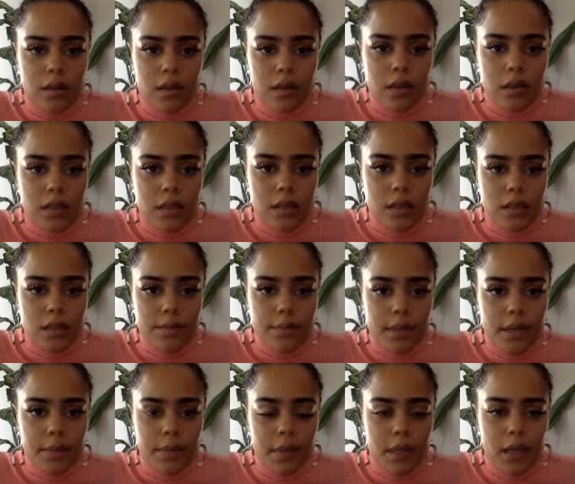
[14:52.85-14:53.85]
This is the
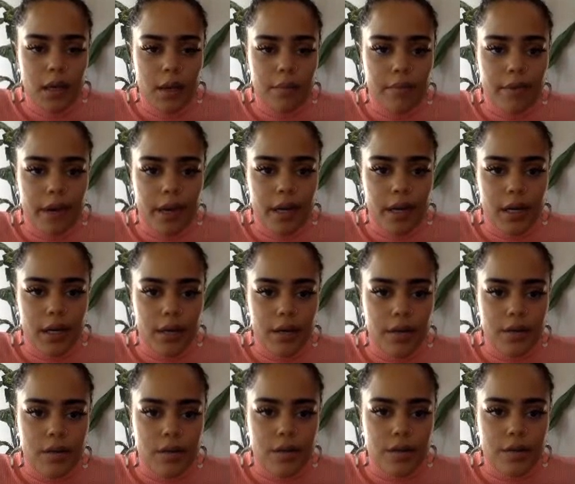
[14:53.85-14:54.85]
BPM right here.
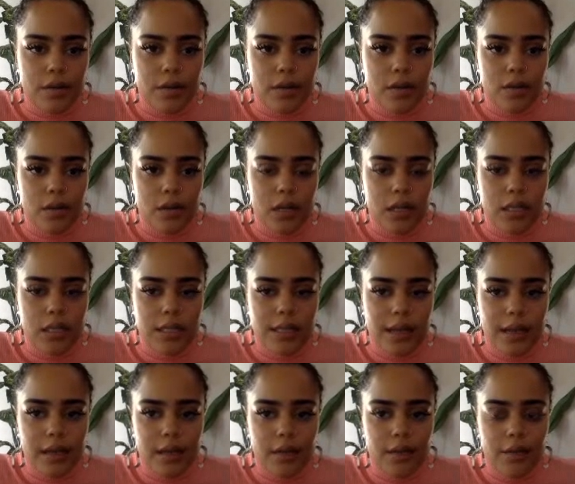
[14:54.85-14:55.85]
So this song is
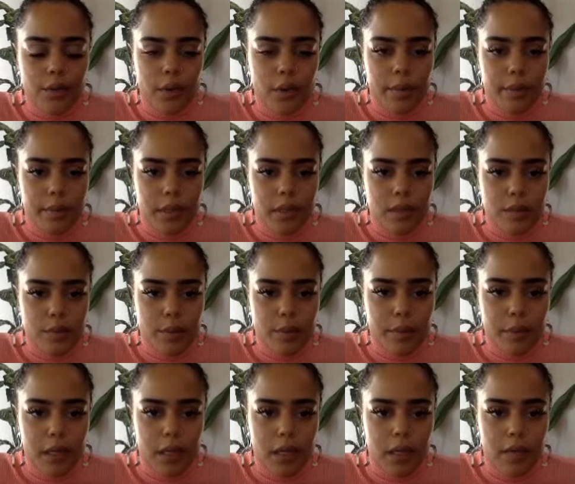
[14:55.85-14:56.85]
94 beats per
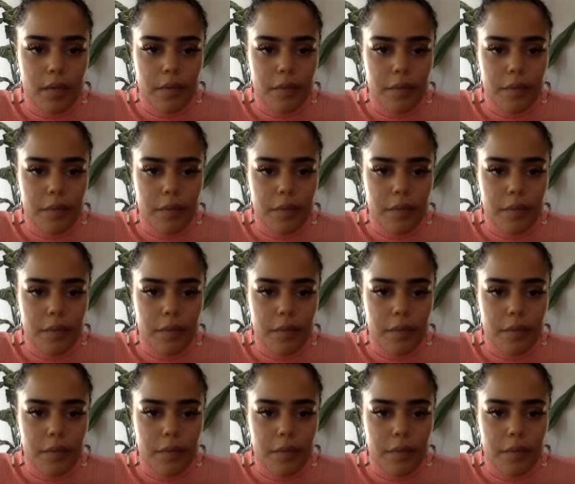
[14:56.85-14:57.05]
minute.